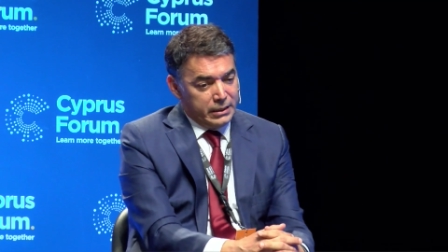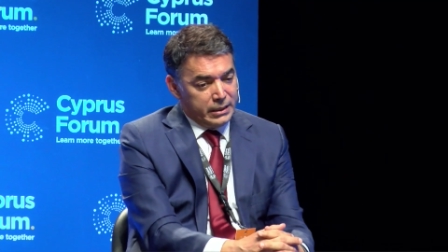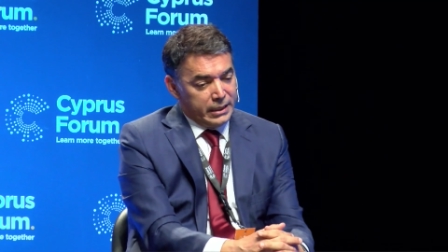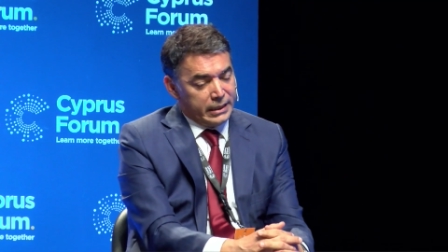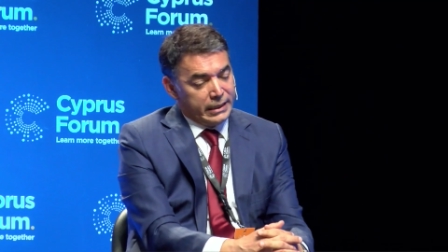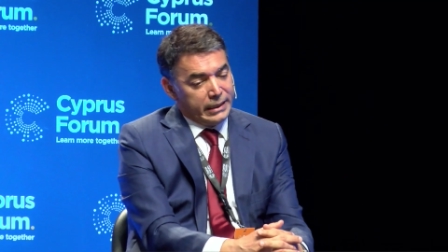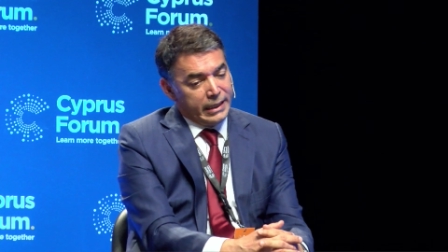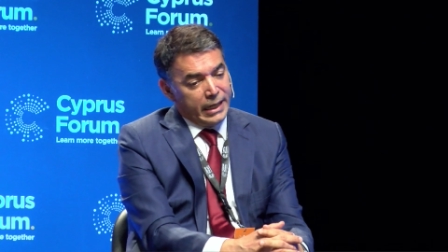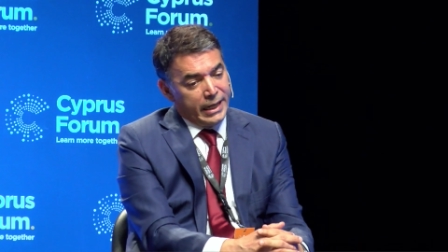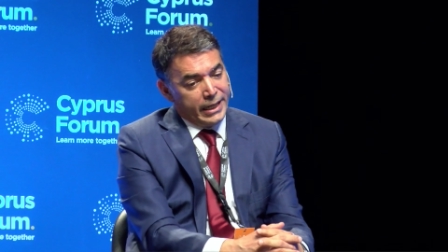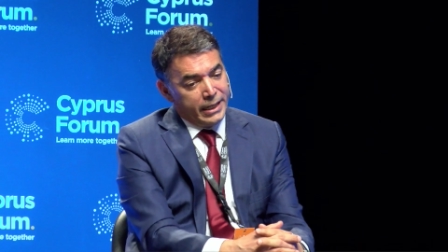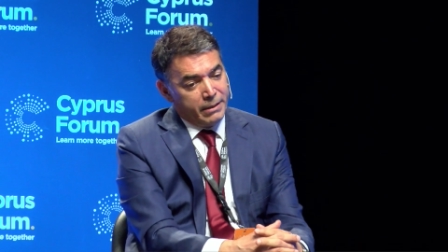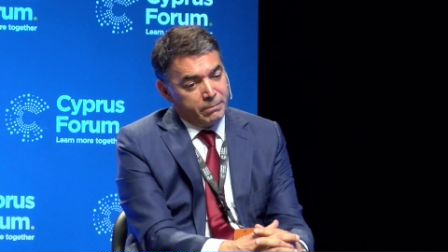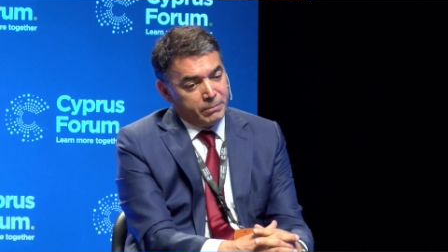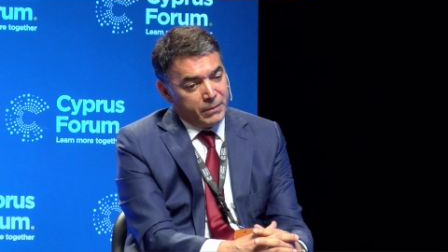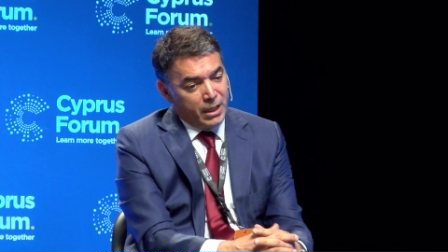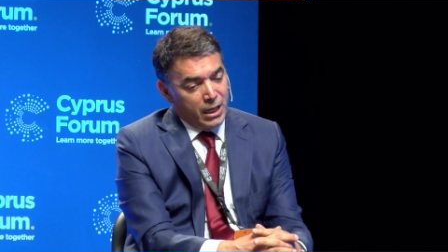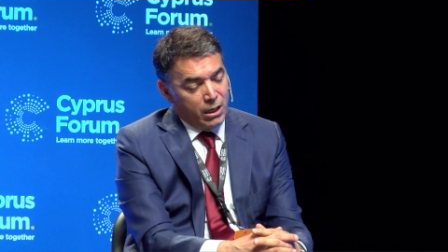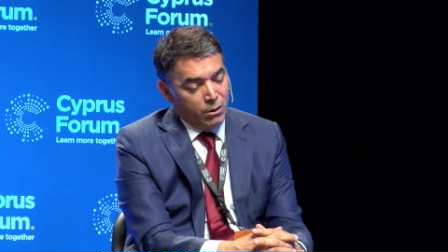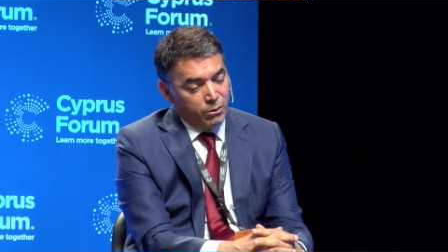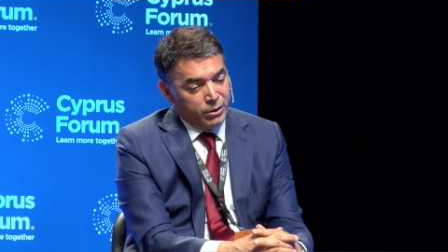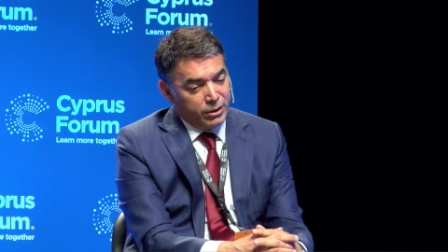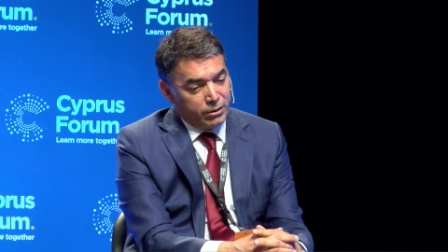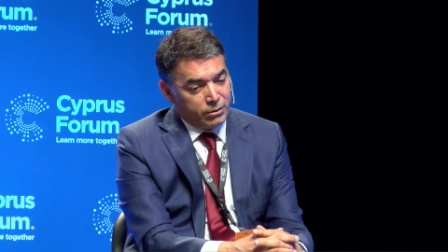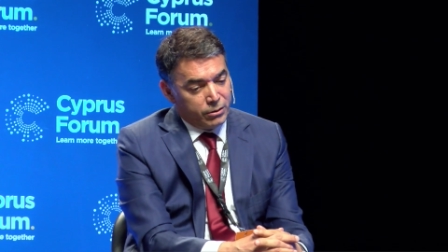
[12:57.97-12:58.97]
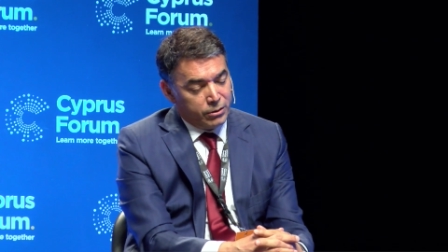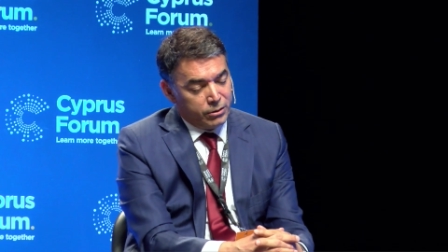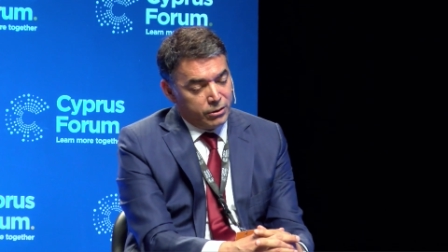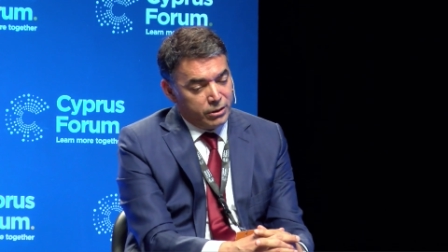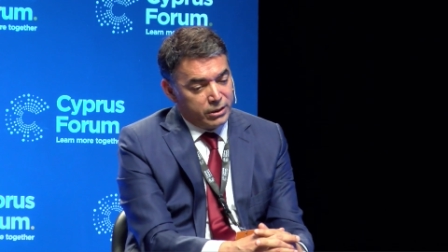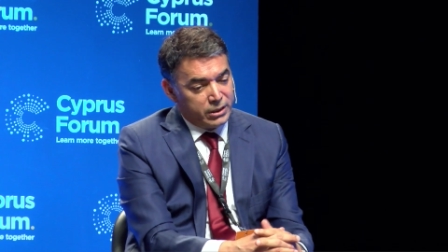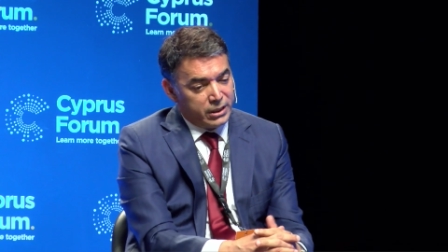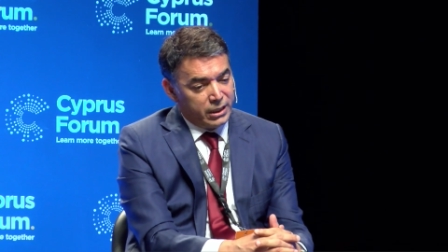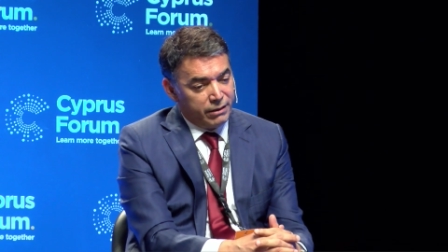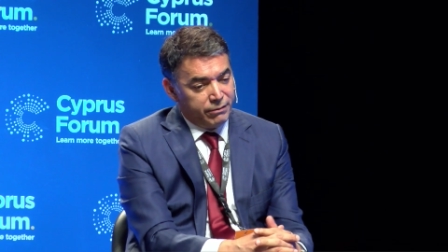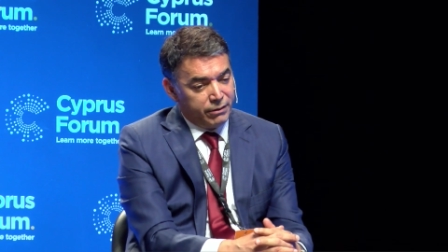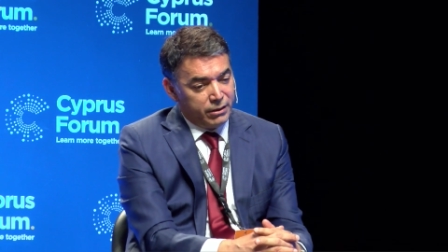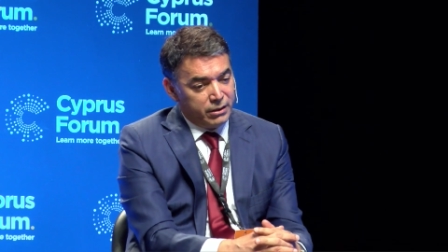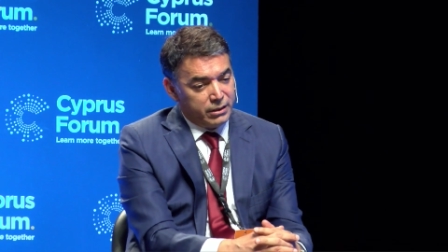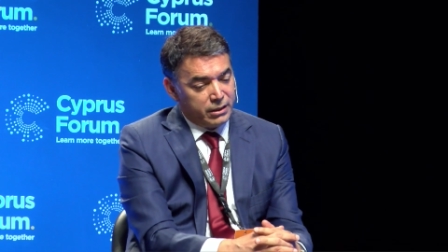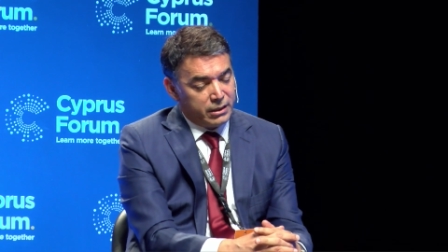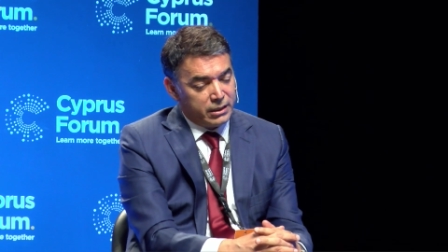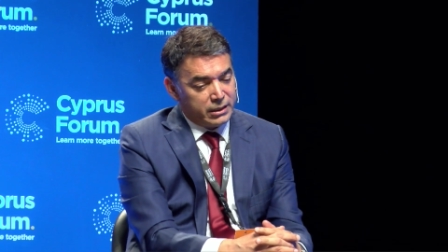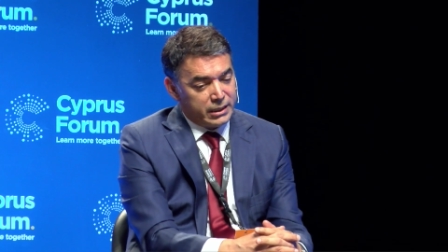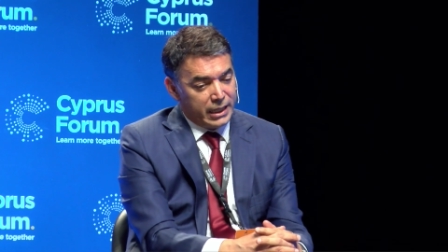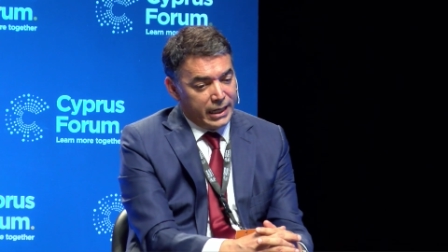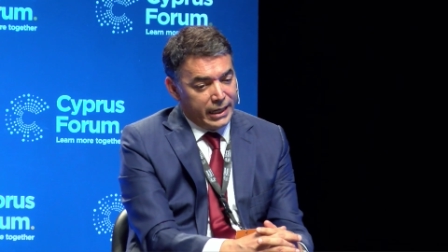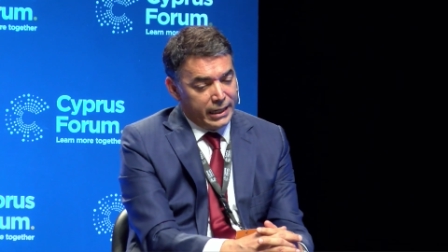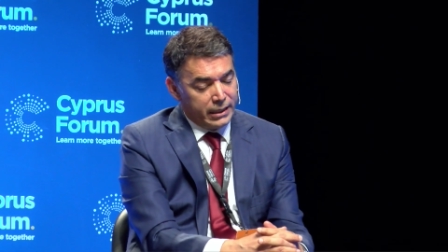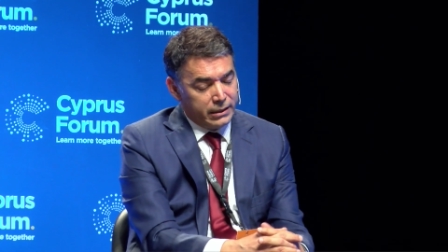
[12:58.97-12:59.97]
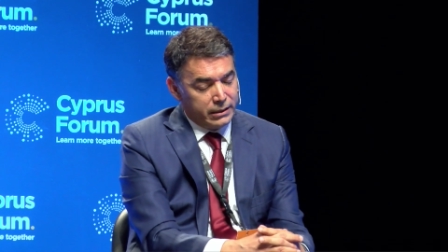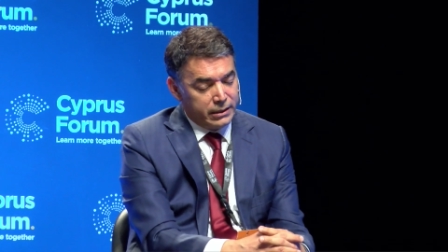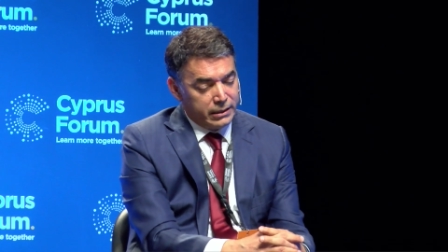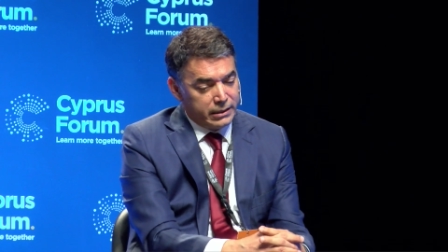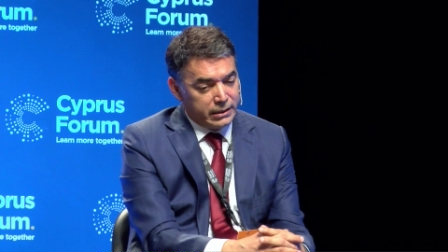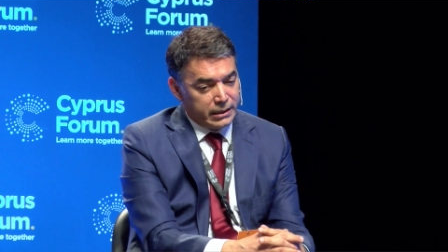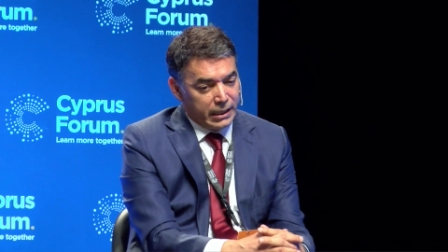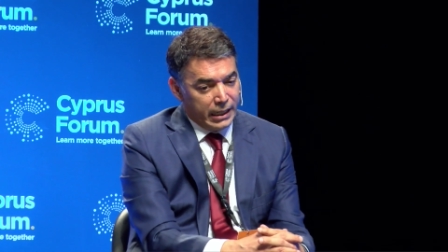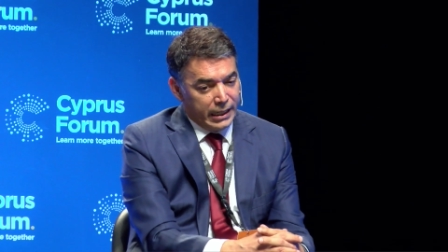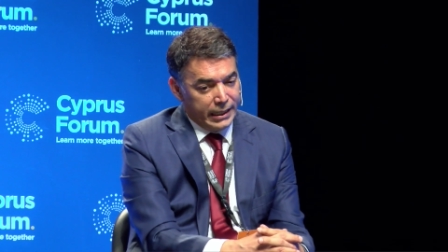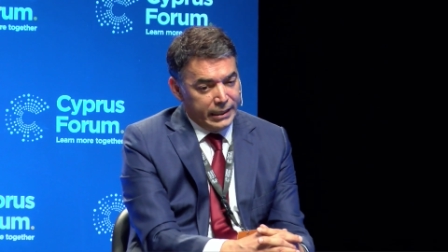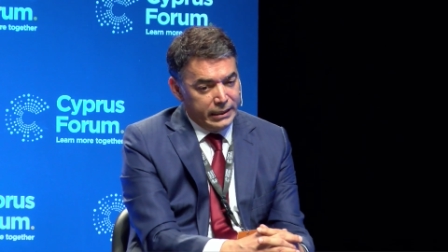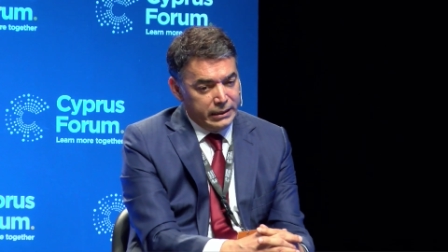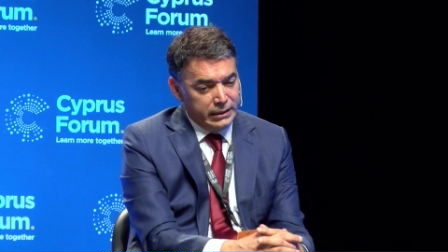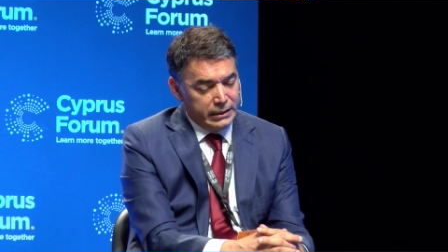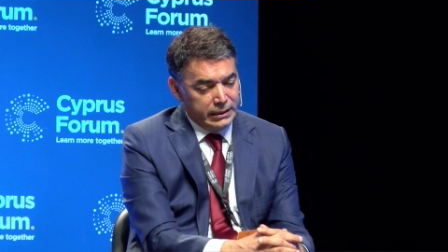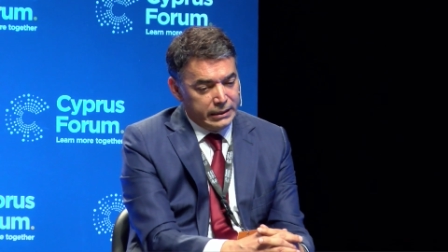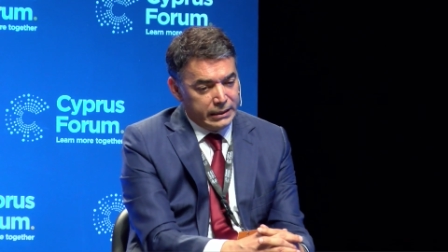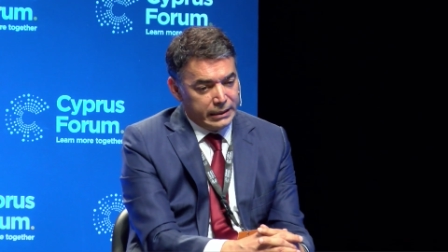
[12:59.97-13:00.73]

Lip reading: and I am now on the civil society side,